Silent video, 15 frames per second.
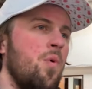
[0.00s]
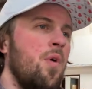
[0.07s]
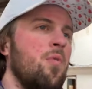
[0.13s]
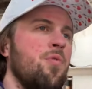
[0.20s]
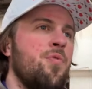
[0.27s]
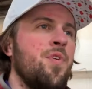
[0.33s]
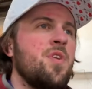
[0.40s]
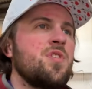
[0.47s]
Well,
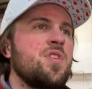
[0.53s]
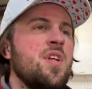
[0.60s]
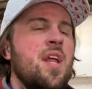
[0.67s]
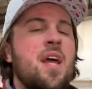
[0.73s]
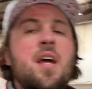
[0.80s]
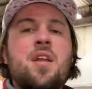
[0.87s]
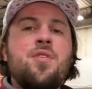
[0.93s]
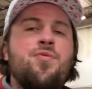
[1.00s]
we finished at
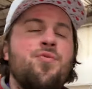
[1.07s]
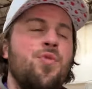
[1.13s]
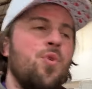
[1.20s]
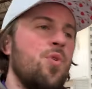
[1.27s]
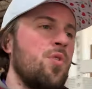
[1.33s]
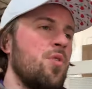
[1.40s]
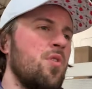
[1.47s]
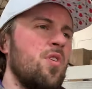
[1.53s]

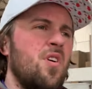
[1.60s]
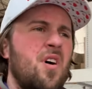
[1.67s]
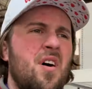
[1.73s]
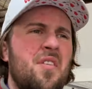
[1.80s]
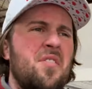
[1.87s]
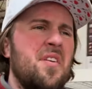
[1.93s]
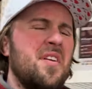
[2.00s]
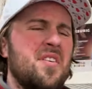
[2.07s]
eighty-four
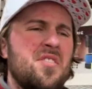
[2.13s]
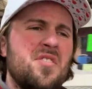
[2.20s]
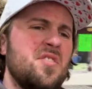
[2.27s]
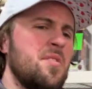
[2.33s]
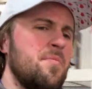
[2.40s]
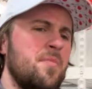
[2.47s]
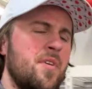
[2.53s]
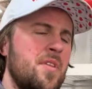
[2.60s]
hundred-ish,
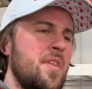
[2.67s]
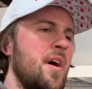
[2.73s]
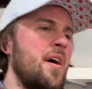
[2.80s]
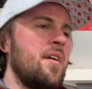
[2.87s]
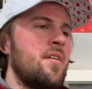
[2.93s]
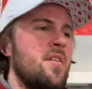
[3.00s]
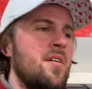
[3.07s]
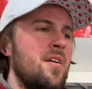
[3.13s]
something like
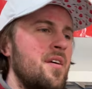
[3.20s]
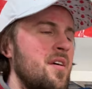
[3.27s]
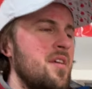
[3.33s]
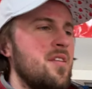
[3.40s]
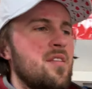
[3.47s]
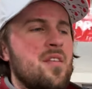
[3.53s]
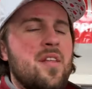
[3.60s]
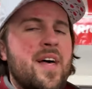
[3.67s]
that.
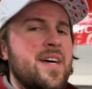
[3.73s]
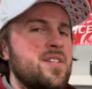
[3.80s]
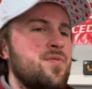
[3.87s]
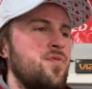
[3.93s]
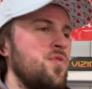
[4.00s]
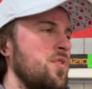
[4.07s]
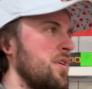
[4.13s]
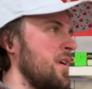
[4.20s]
The last
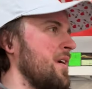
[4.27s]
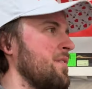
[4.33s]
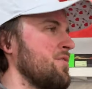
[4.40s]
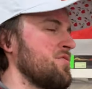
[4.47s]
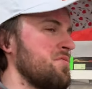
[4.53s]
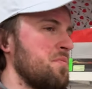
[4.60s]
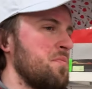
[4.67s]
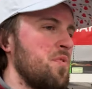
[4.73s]
four
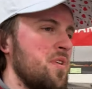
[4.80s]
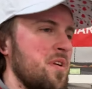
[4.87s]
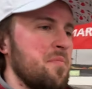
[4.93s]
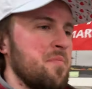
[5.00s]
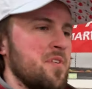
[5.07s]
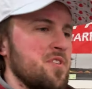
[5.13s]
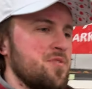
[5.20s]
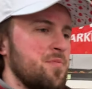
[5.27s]
hours are pretty
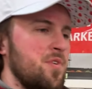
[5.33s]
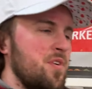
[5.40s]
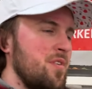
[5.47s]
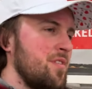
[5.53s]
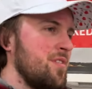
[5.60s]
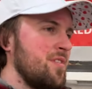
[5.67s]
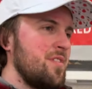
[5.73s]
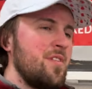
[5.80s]
abysmal.
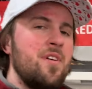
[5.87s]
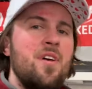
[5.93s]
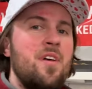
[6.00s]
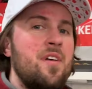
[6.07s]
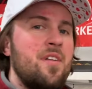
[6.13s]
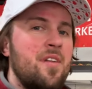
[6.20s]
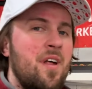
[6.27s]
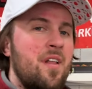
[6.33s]

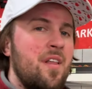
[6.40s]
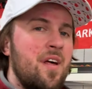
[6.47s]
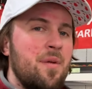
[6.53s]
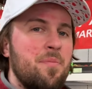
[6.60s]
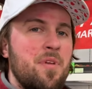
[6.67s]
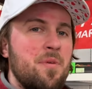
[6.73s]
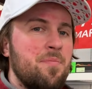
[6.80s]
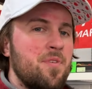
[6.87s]
Not a lot
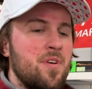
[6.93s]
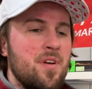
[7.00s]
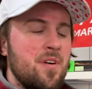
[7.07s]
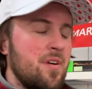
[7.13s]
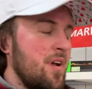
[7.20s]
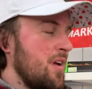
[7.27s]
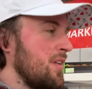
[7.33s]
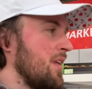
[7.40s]
of people
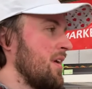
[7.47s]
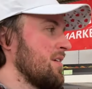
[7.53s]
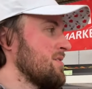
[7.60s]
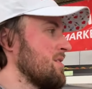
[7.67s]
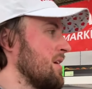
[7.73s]
here, not a lot of